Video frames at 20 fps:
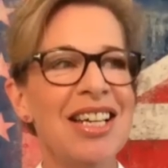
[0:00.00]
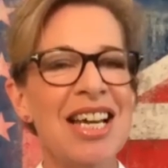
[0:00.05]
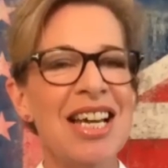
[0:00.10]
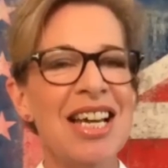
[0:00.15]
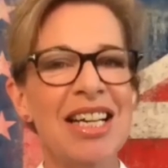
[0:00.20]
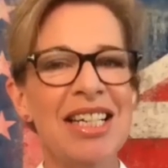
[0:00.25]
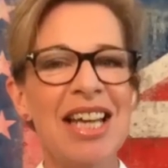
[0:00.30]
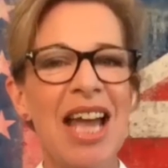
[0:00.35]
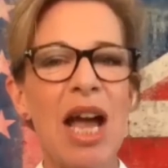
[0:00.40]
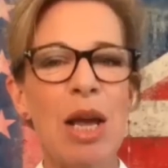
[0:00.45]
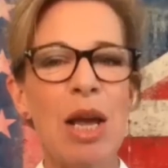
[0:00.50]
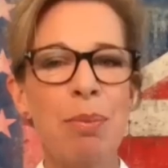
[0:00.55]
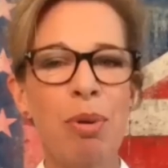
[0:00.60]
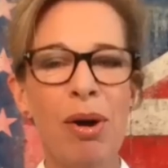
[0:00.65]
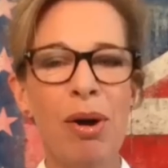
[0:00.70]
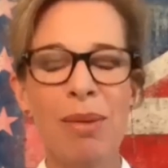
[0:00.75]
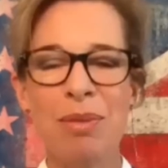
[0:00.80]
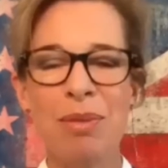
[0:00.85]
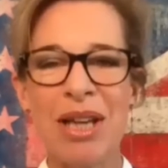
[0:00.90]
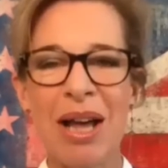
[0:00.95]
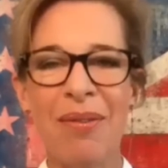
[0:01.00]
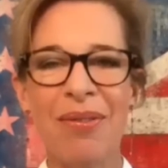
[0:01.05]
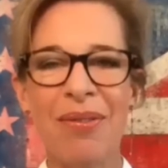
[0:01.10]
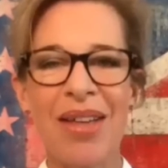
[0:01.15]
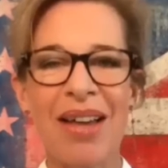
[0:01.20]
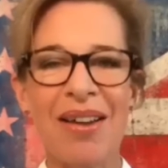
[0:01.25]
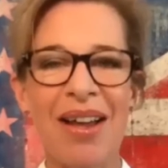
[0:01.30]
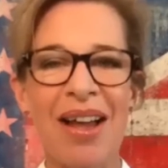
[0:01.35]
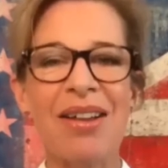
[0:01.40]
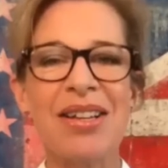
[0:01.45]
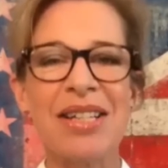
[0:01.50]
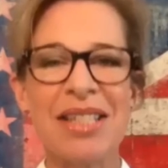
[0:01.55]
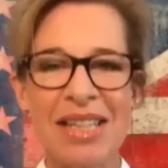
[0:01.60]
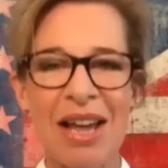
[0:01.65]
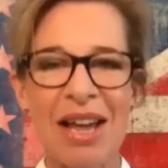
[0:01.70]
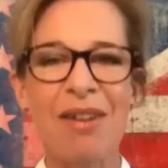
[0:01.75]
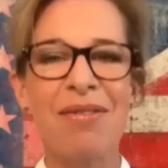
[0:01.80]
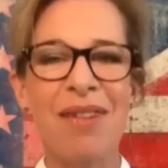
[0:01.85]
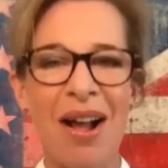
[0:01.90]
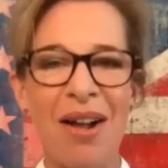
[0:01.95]
And yet he put himself
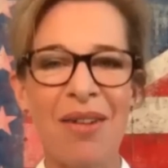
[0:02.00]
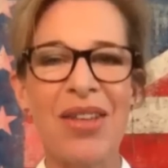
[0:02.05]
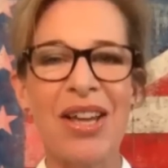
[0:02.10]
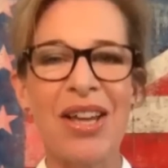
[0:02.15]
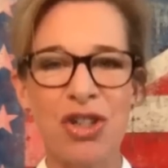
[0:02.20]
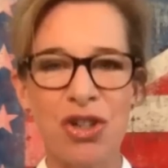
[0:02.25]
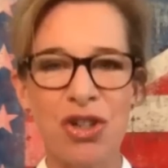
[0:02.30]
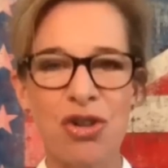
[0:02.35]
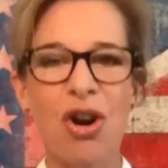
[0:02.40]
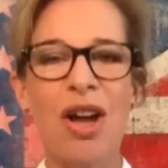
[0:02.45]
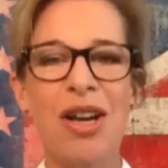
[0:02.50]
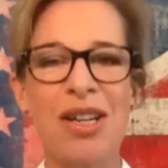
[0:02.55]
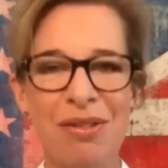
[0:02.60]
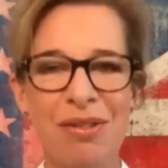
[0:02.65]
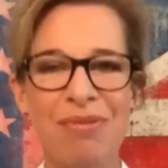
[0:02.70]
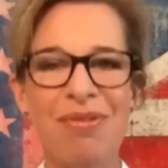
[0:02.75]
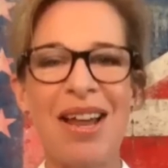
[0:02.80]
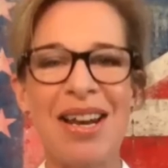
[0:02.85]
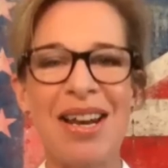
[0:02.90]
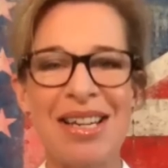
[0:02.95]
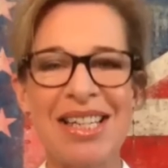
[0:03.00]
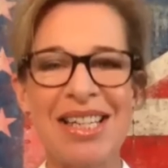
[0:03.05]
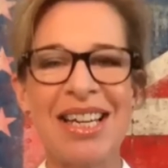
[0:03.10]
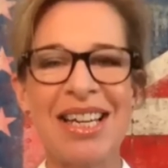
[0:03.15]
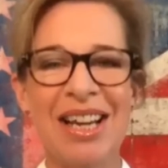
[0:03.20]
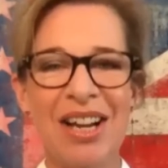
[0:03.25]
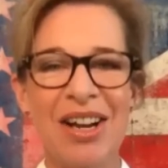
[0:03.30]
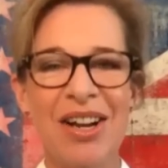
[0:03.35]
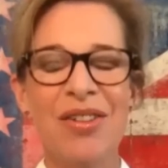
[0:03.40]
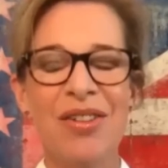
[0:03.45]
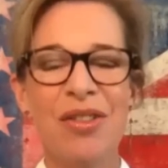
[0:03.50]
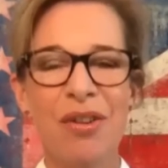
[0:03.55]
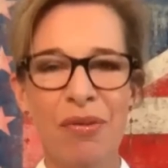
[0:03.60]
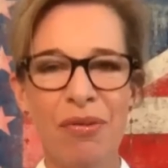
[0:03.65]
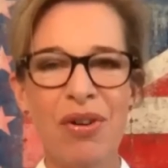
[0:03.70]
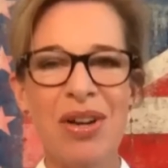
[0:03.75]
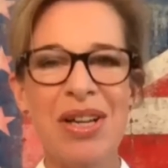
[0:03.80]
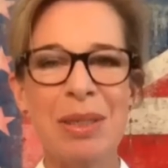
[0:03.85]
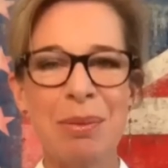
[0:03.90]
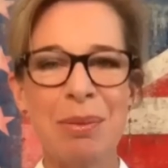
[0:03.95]
out there to try and defend the
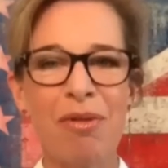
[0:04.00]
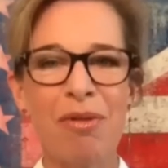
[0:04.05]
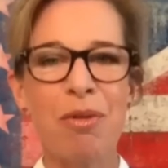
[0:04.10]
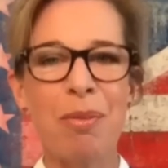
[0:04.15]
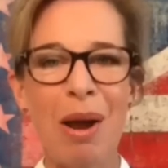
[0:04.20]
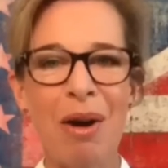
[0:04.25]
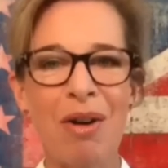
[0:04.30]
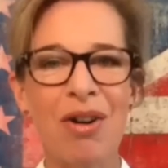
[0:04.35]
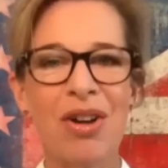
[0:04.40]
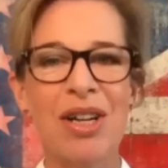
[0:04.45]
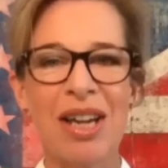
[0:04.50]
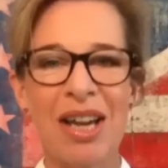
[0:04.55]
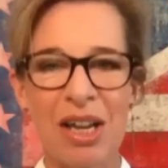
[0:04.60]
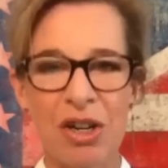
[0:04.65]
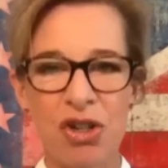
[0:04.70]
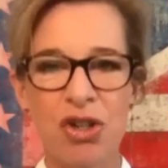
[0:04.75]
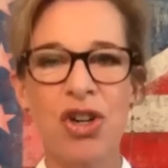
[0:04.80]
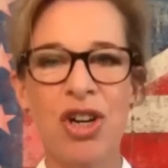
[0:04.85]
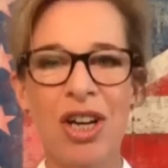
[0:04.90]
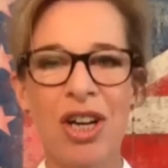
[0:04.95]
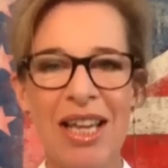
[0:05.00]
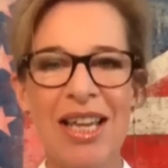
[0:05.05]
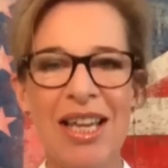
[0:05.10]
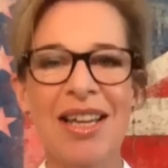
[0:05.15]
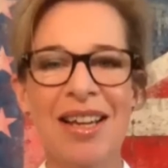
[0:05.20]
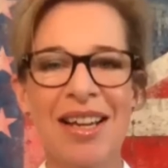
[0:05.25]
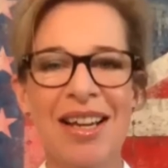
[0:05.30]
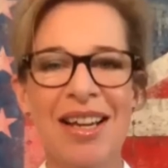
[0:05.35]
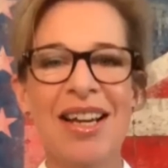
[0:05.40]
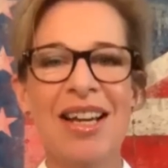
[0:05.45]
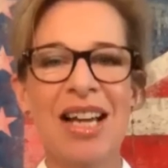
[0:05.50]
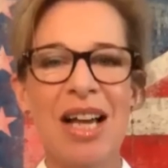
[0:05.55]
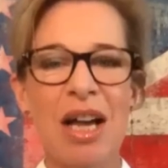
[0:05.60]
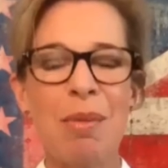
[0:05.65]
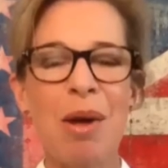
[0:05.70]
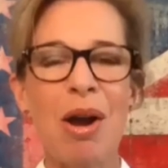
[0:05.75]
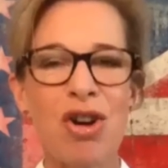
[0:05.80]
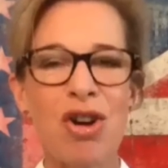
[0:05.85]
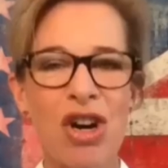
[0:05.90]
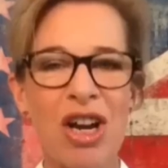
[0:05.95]
freedom of America. And truly,
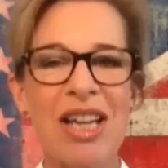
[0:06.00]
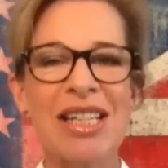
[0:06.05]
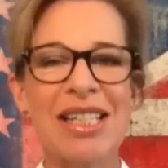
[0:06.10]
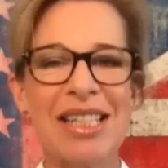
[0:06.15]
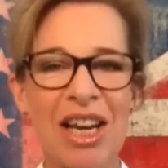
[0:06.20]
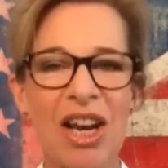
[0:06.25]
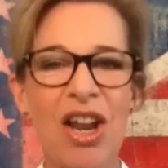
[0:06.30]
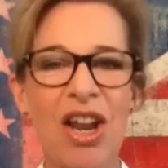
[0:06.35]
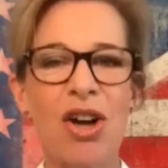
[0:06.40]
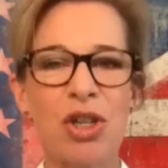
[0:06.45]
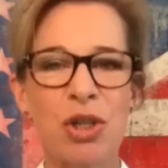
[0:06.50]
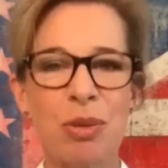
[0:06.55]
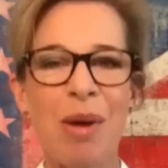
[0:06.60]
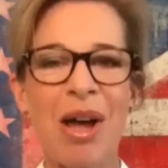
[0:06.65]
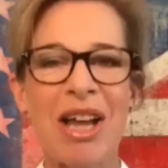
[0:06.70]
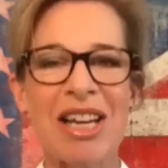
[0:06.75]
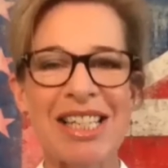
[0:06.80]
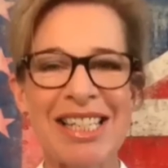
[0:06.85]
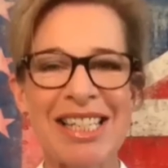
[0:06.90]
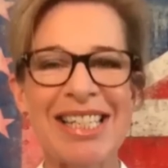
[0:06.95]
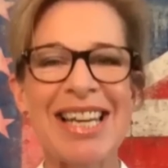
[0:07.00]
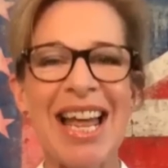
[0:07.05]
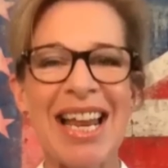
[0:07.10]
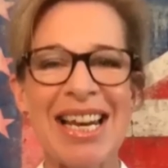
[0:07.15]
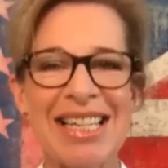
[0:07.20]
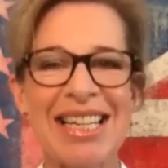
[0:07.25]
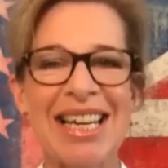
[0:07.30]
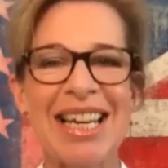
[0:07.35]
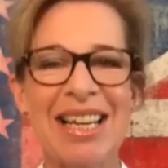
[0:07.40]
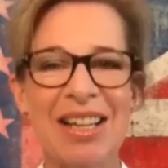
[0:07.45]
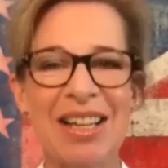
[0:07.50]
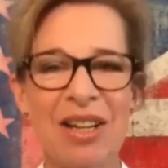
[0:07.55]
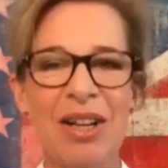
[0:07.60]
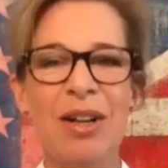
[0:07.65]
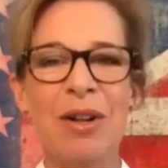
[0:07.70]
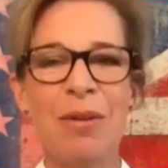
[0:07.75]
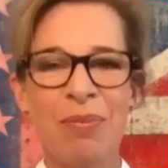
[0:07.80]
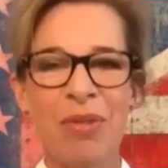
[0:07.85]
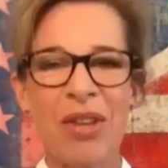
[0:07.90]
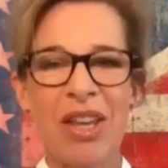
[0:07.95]
America is the last man standing
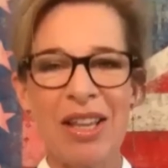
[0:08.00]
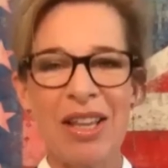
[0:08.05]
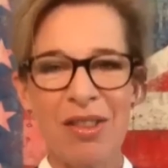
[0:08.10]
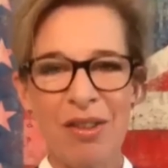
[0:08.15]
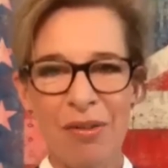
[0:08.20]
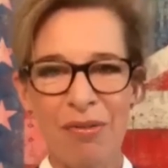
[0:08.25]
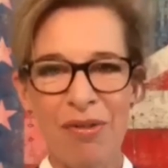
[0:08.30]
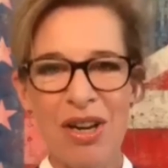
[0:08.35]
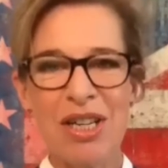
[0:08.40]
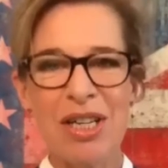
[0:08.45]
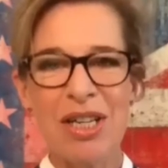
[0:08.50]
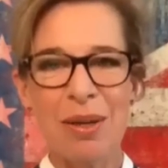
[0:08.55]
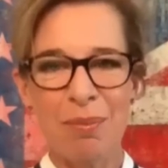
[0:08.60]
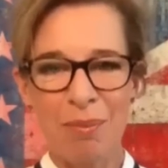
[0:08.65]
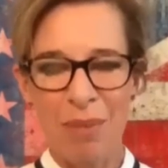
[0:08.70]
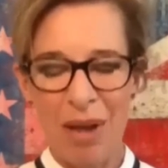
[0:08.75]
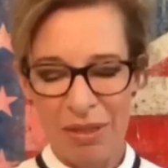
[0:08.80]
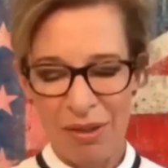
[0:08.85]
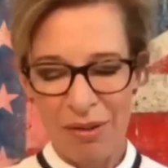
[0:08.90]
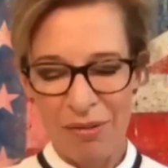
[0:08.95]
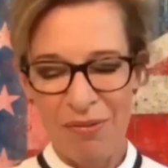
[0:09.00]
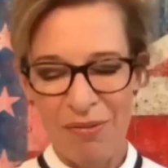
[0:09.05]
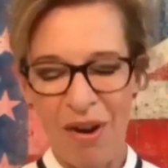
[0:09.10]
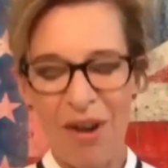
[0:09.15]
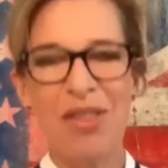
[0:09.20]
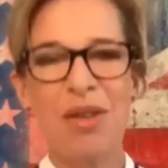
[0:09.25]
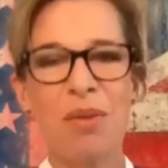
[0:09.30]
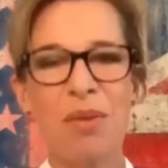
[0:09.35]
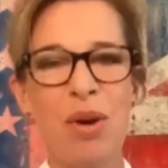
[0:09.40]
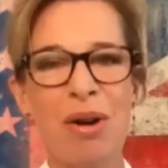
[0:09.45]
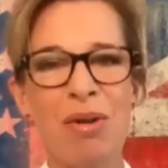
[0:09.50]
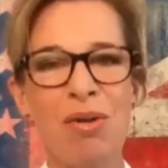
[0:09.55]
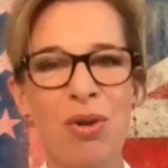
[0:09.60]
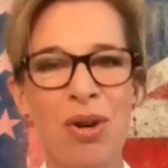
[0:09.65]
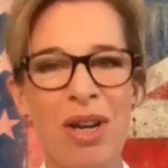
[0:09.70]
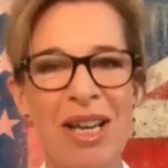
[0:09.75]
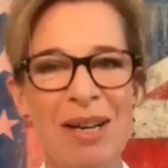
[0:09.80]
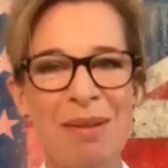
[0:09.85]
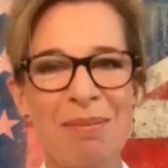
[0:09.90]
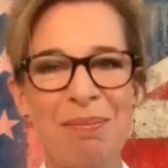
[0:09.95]
in the freedom and the fight that we're
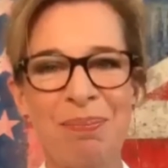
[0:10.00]
all in.